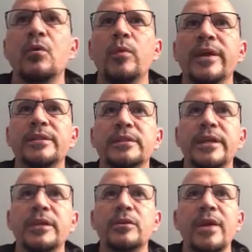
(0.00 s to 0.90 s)
where the
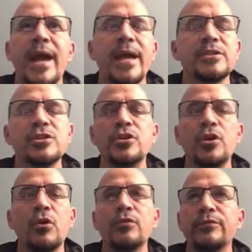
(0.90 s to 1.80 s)
leader has
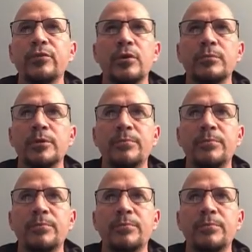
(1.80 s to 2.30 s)
no formal